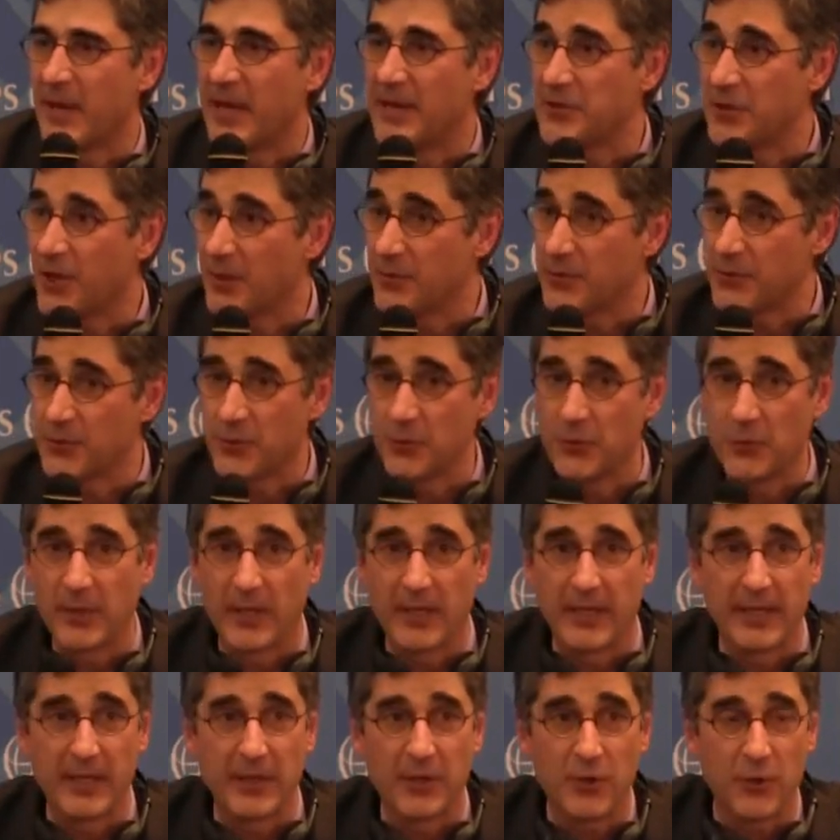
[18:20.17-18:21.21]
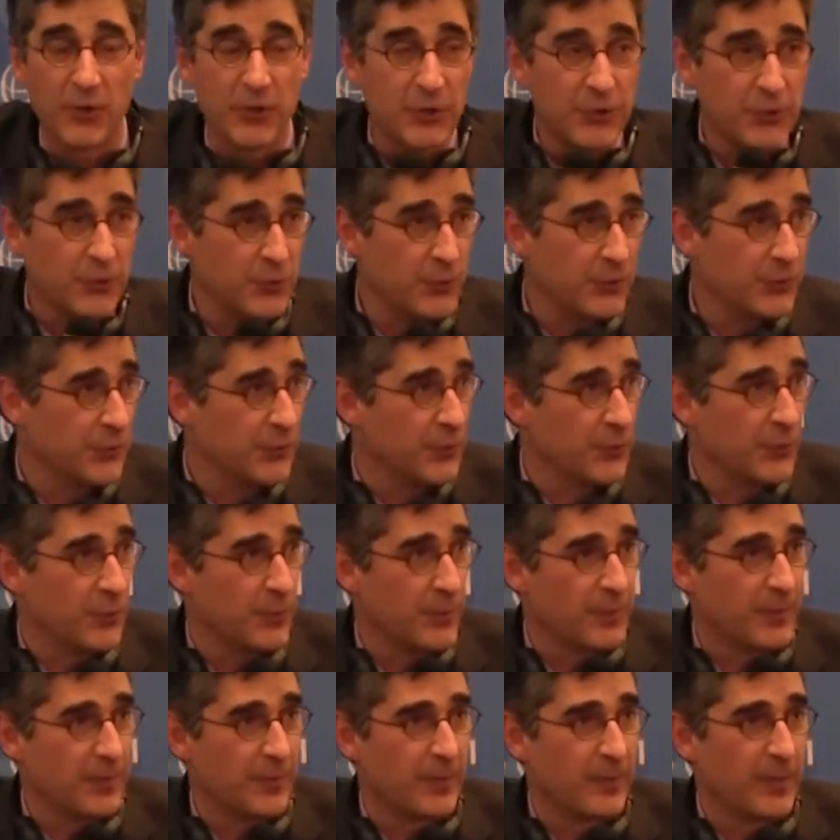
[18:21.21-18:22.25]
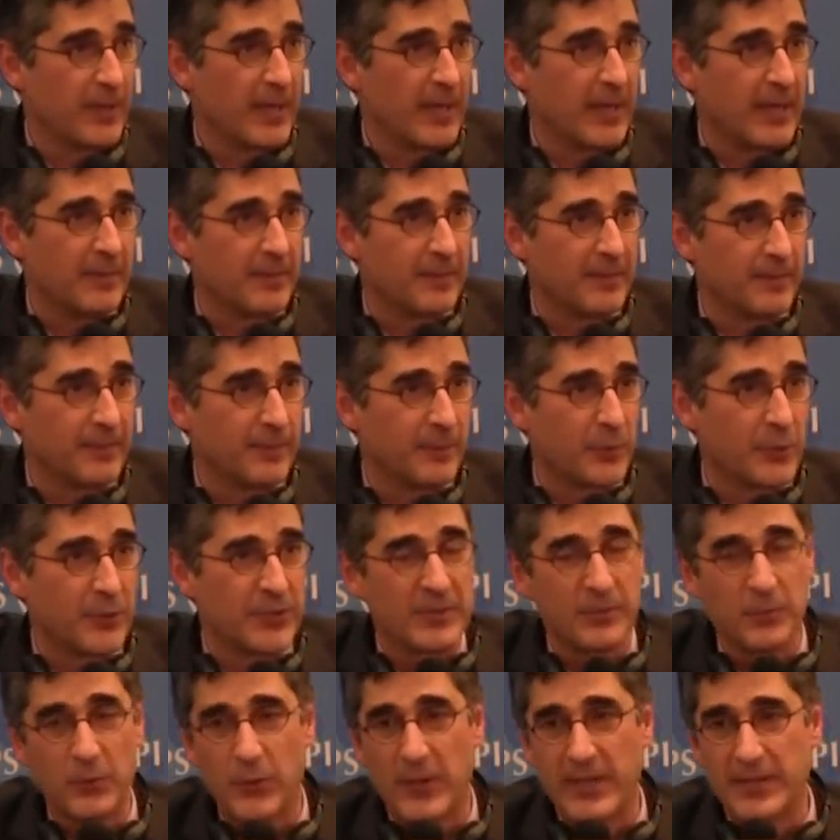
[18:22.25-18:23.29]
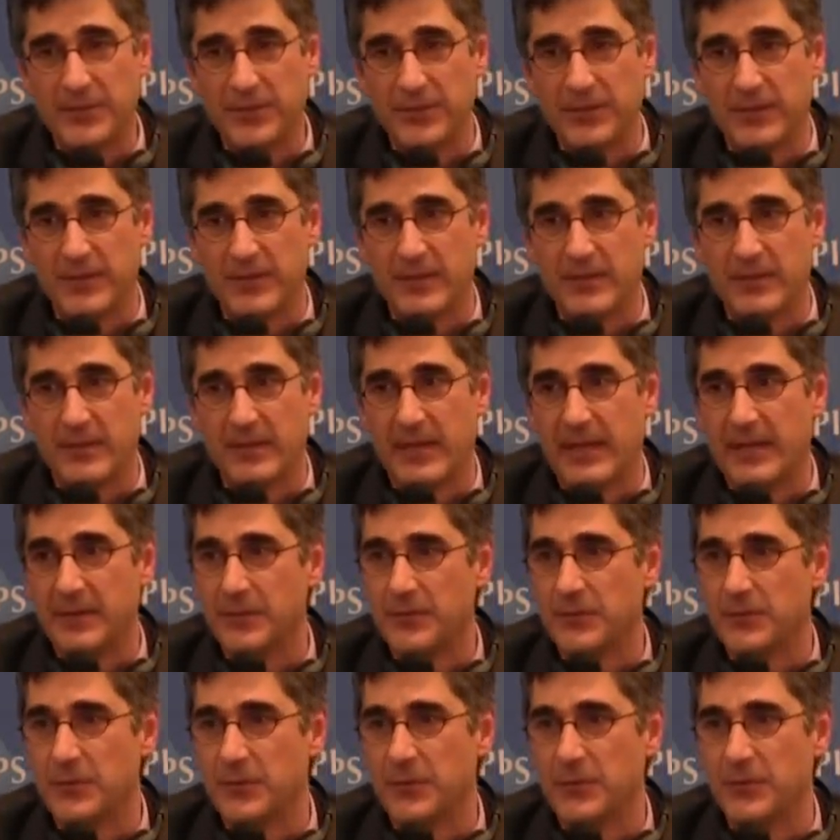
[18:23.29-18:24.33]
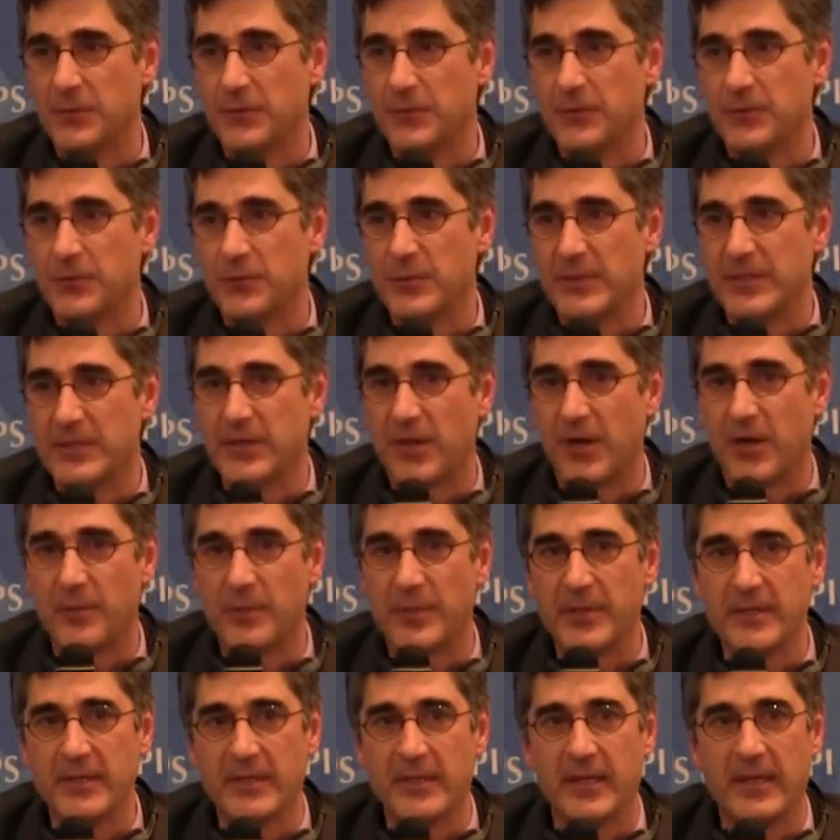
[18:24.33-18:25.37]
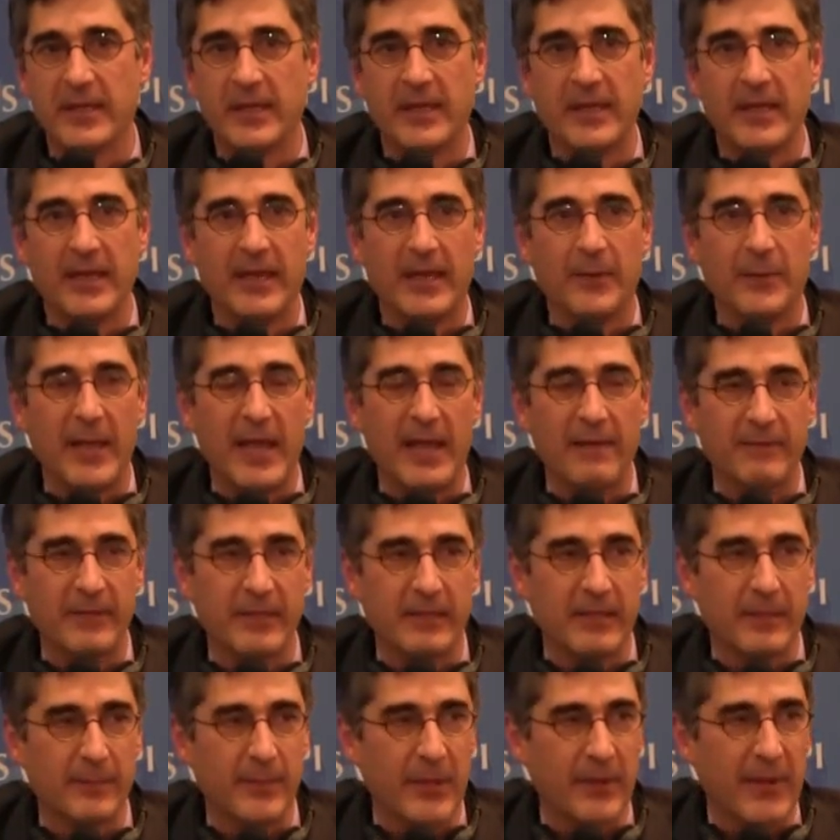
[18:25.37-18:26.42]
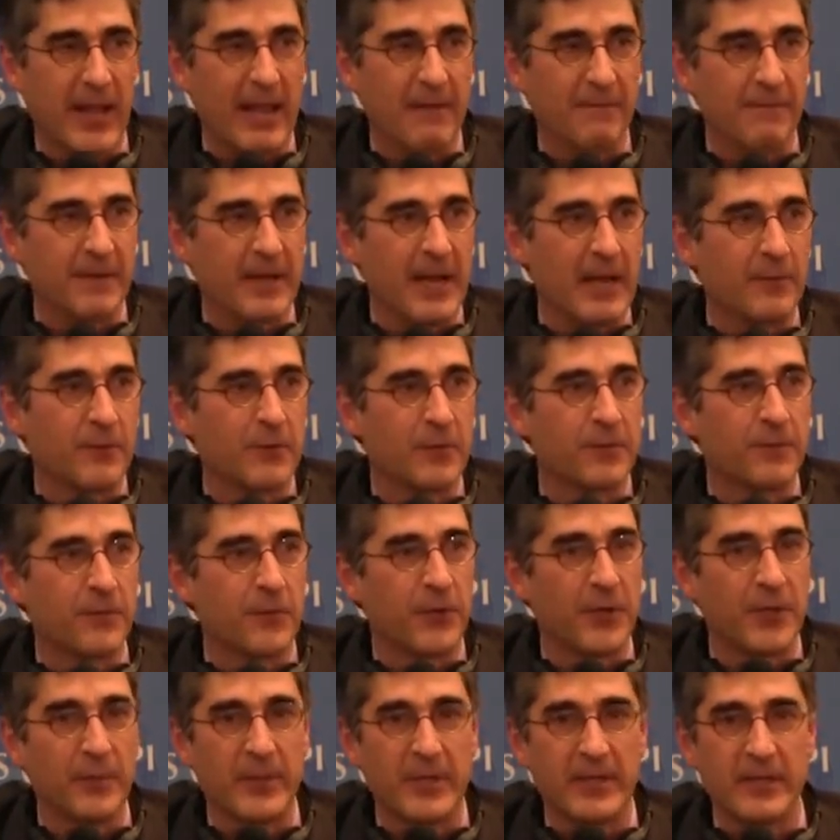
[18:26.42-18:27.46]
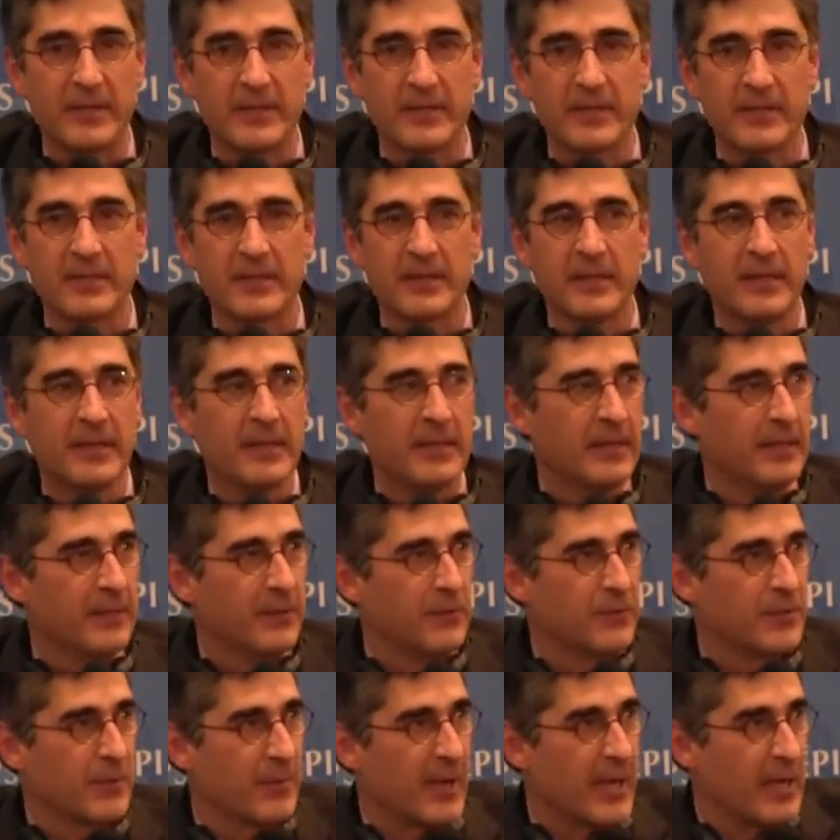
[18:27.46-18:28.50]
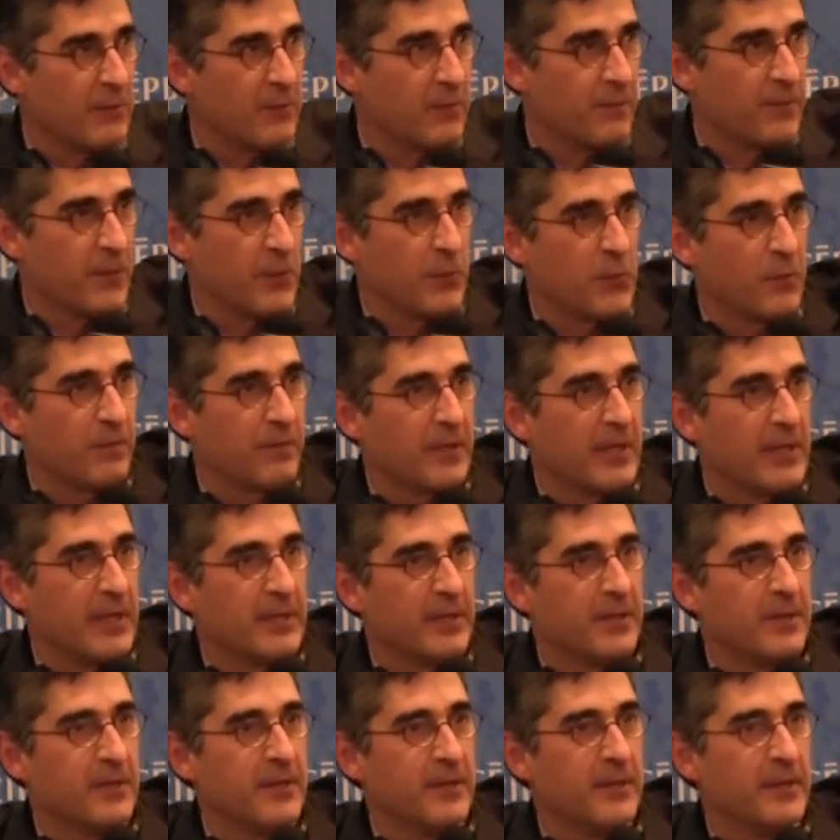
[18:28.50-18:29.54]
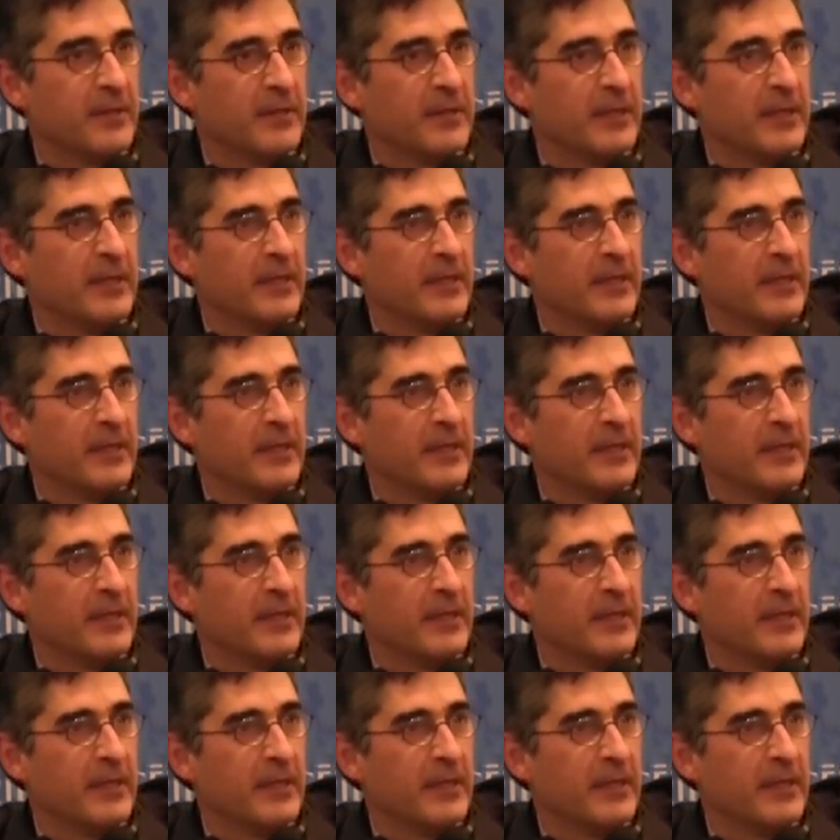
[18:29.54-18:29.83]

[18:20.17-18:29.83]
my job to encourage you to put some questions now to Ms. Karman. And we have it about half an hour or 40 minutes. There's a microphone over here.